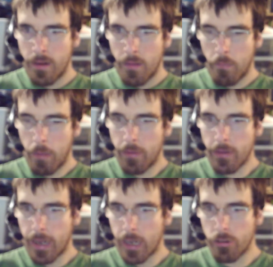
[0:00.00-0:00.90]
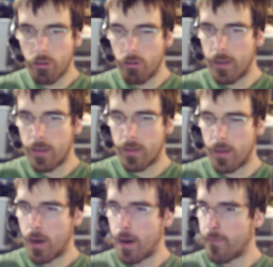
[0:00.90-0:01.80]
but he was like, as soon as
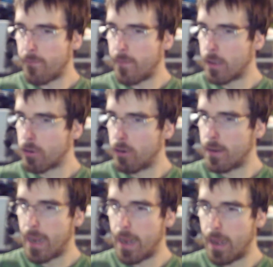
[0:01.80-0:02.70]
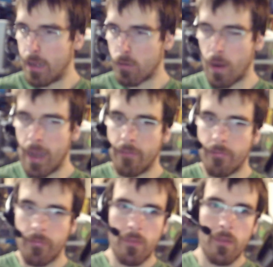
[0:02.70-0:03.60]
his wife
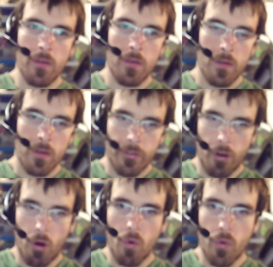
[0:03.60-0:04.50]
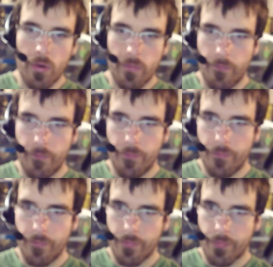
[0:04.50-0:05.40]
told him
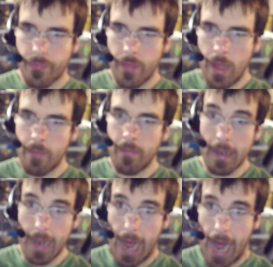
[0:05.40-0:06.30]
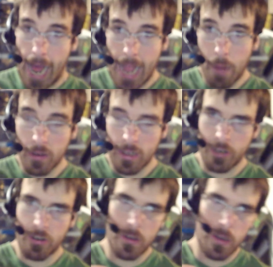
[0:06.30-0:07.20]
that I was
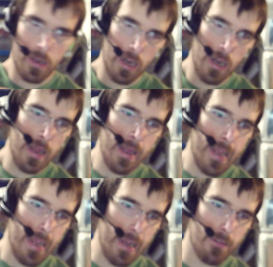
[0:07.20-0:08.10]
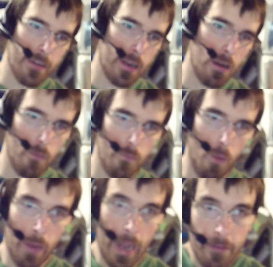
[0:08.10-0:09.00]
interested in it, he was like,
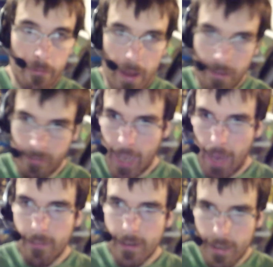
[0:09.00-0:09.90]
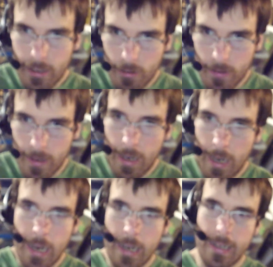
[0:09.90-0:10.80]
"Okay, if Kevin's interested
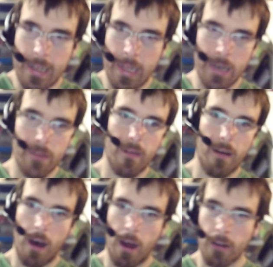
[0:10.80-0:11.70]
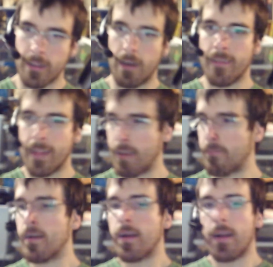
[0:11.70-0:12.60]
in it, then I'll sell it to him
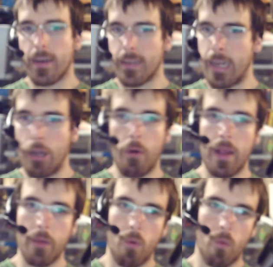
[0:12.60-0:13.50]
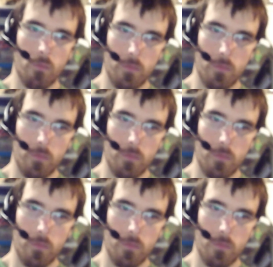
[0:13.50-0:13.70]
because I know he won't